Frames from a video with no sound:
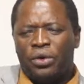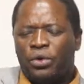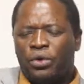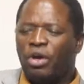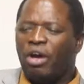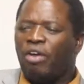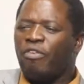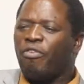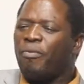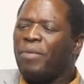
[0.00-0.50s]

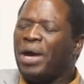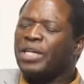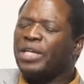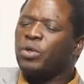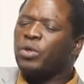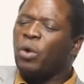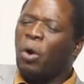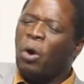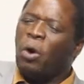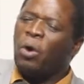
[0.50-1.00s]
you have made
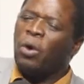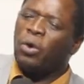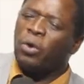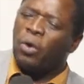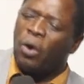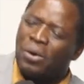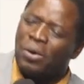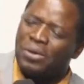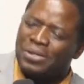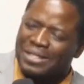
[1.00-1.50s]
all
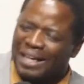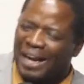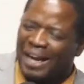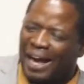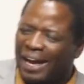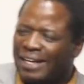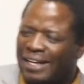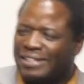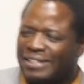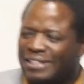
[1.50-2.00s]
wrongs
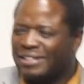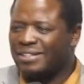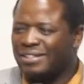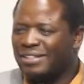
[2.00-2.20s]
right,